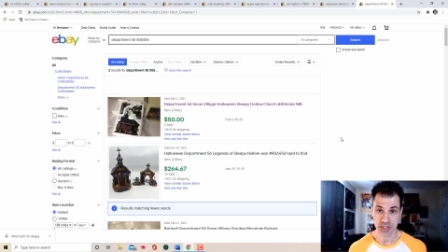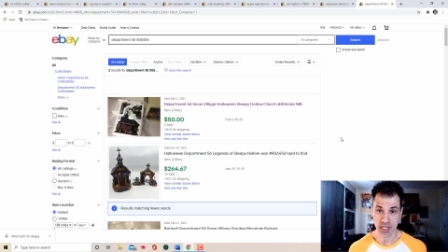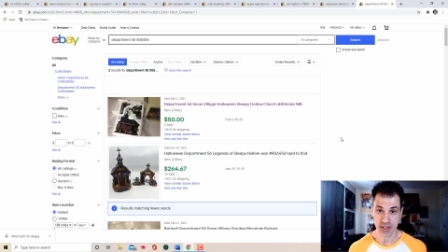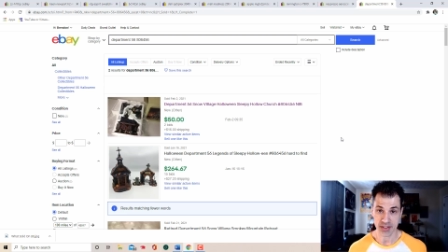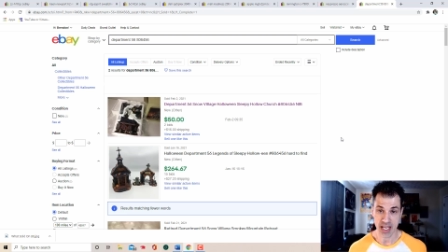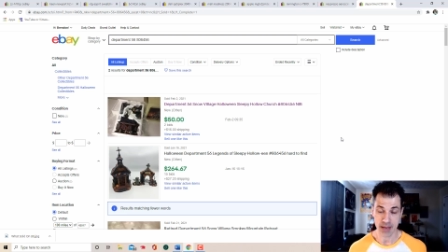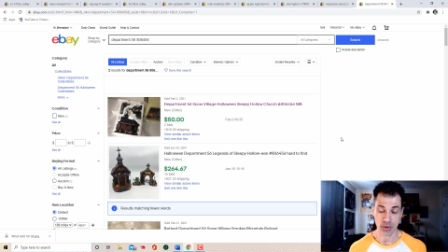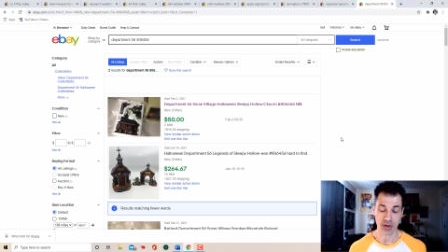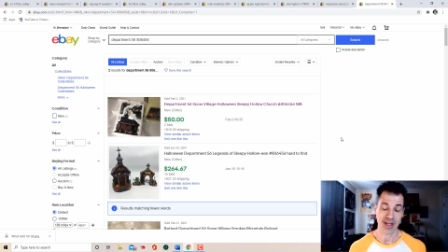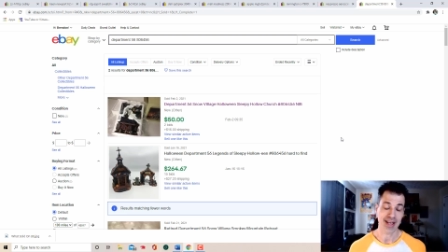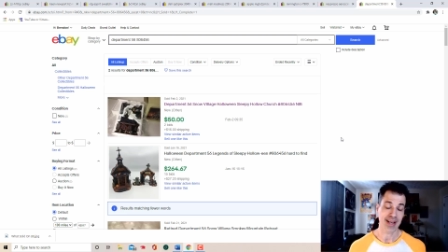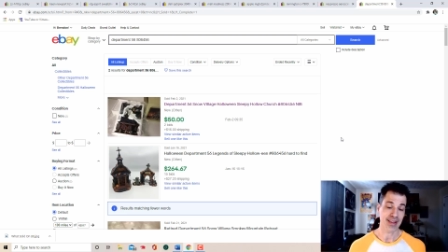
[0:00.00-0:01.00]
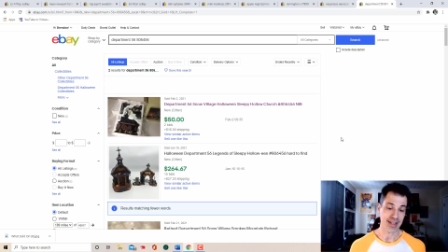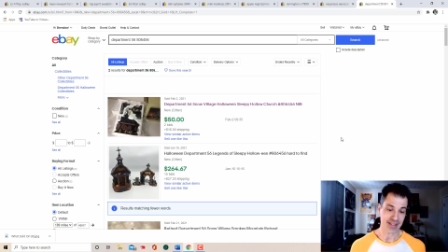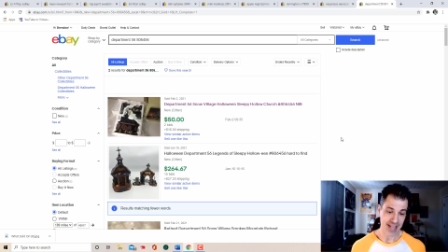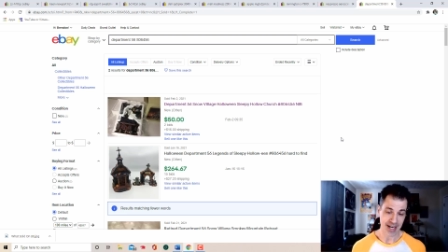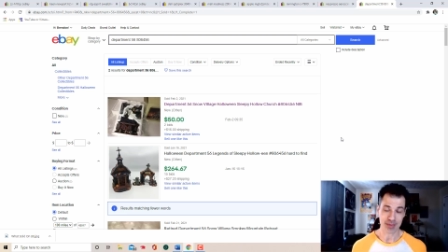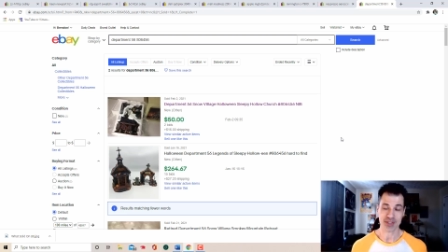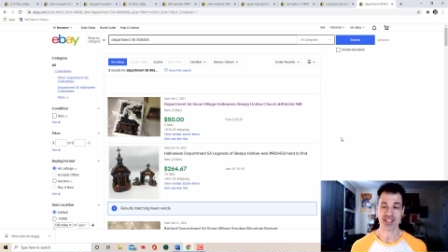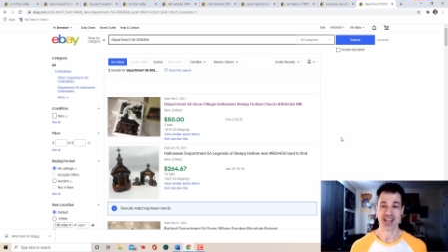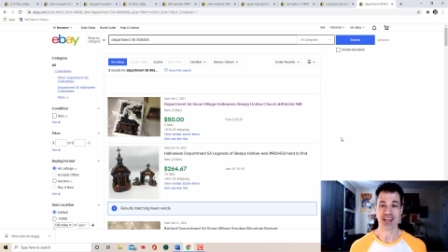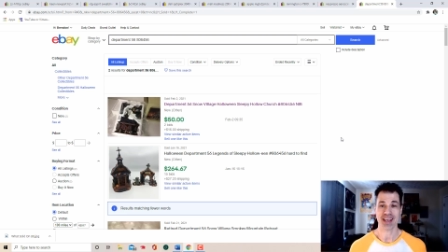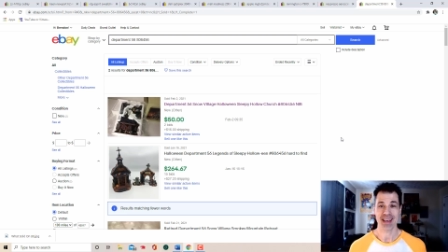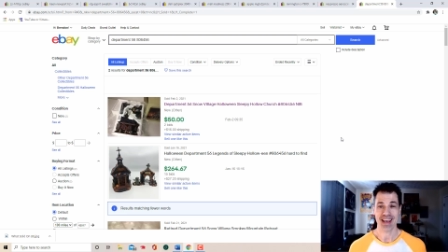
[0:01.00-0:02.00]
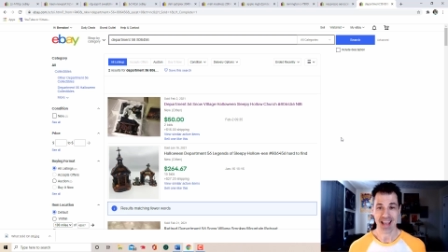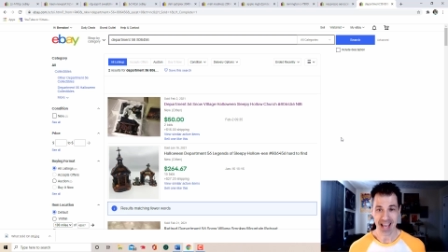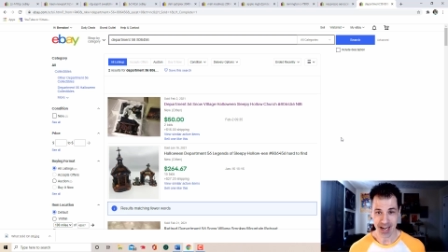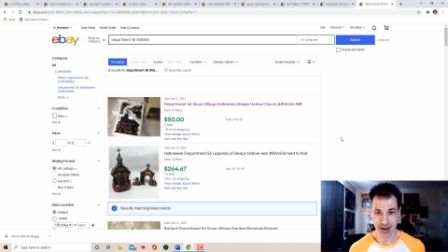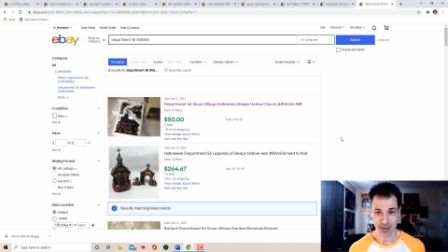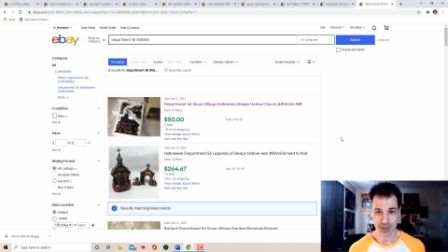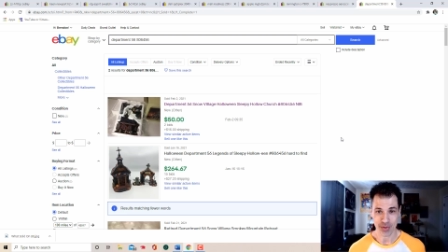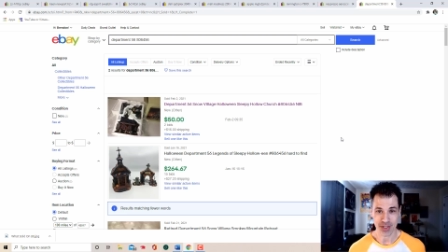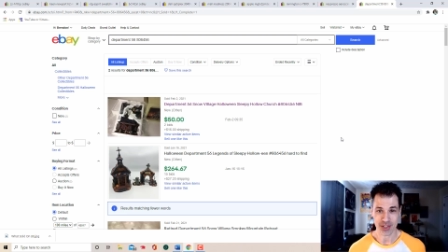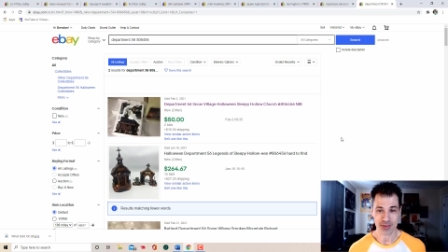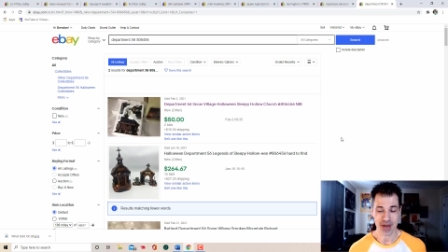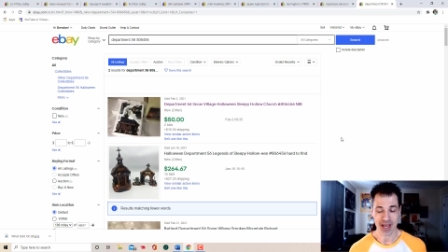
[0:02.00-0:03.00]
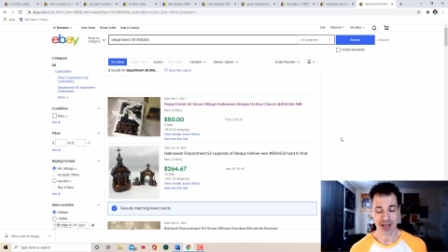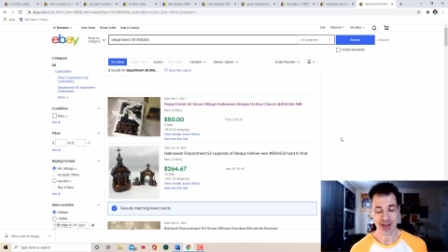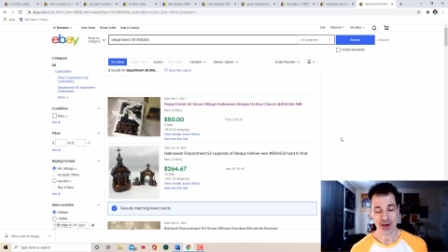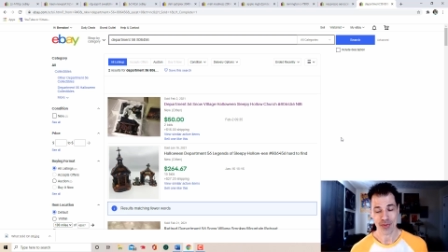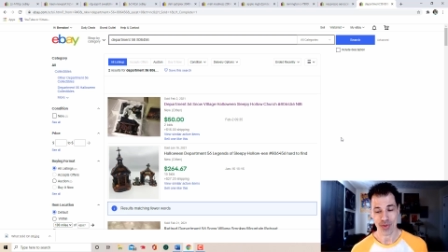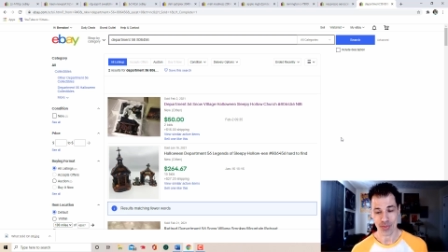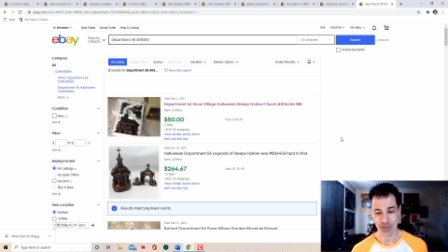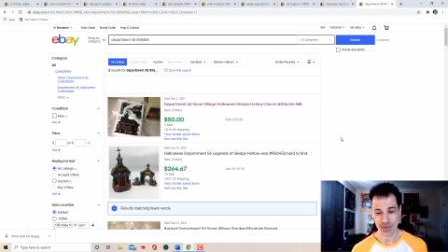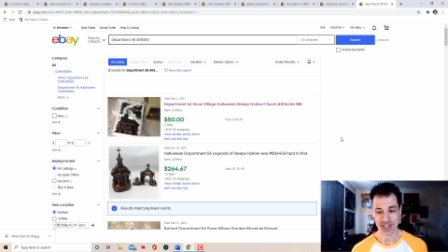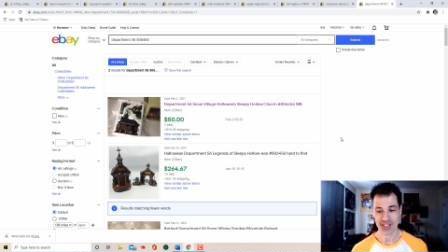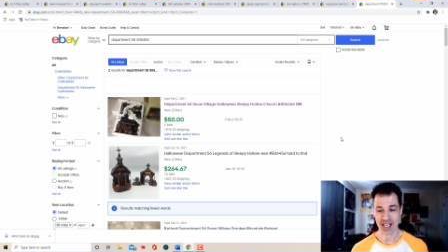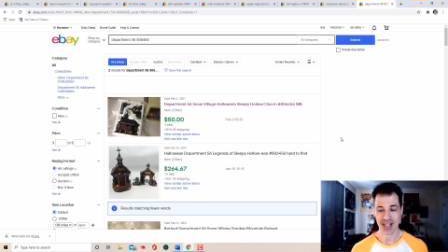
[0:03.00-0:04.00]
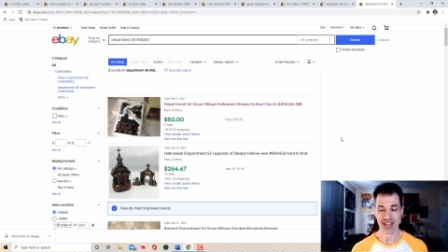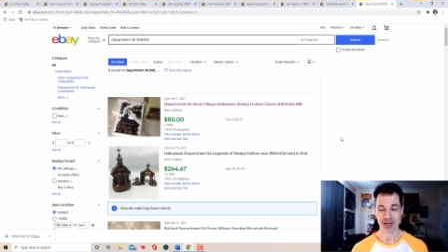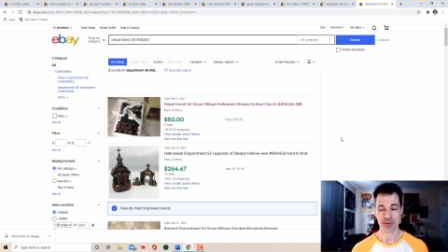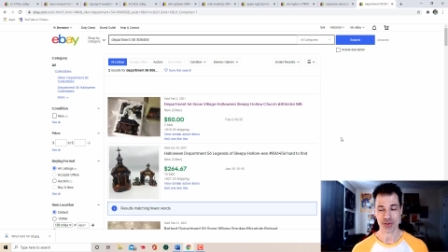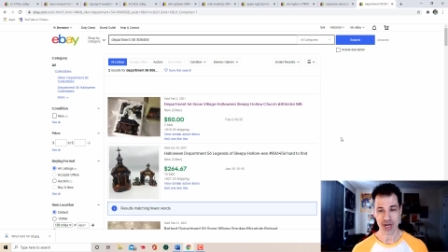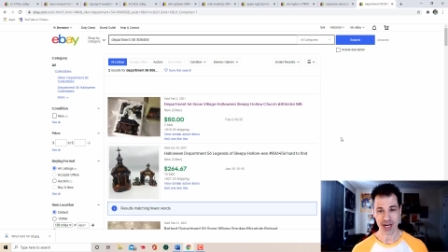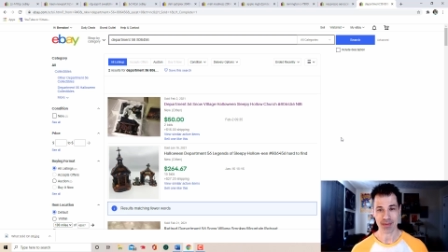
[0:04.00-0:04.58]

on the table. That's not a mistake any of us wants to make when we're reselling and we're trying to